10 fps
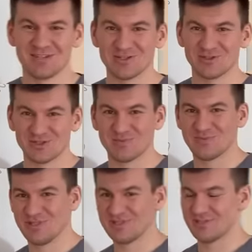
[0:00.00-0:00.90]
This
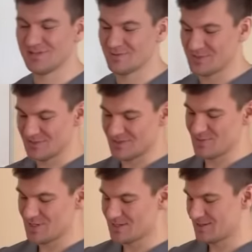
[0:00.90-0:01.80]
time the theme of
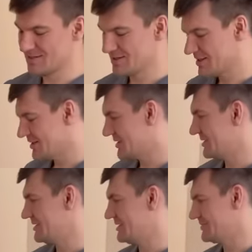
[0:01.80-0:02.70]
animation won,
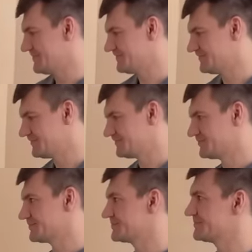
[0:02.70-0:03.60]
and
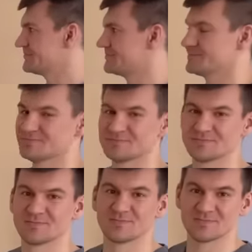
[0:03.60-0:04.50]

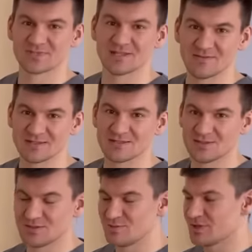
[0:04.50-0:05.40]
accordingly, I can't deny
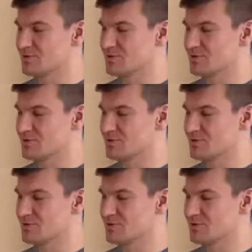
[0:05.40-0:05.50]
you.